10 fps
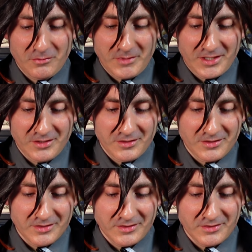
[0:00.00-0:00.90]
my
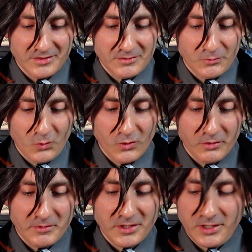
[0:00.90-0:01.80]
goodness, is it
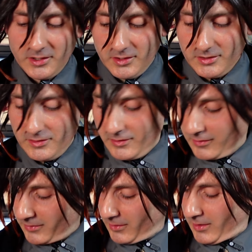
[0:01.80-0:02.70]
warm in here. This
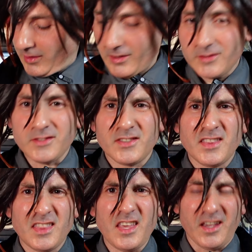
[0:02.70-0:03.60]
is
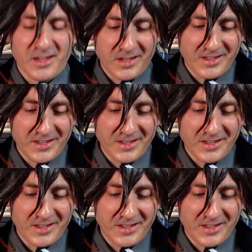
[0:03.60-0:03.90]
thick.